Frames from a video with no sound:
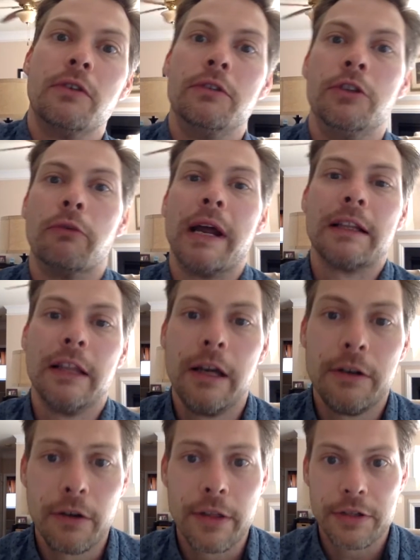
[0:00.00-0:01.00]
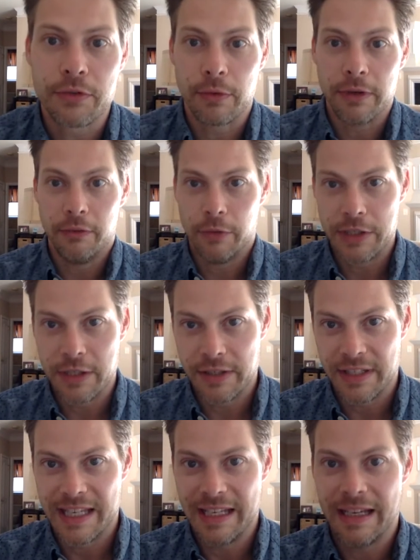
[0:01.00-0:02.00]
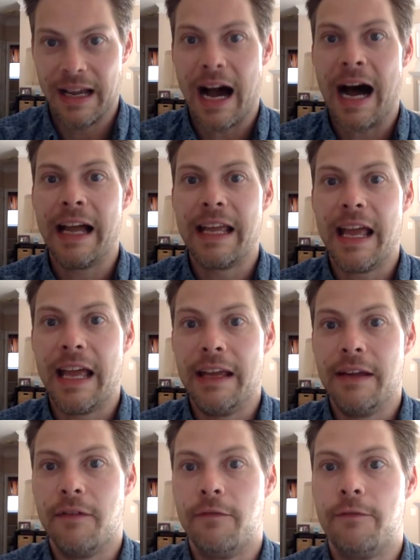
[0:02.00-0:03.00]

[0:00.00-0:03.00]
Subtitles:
directly under this one, which is the IA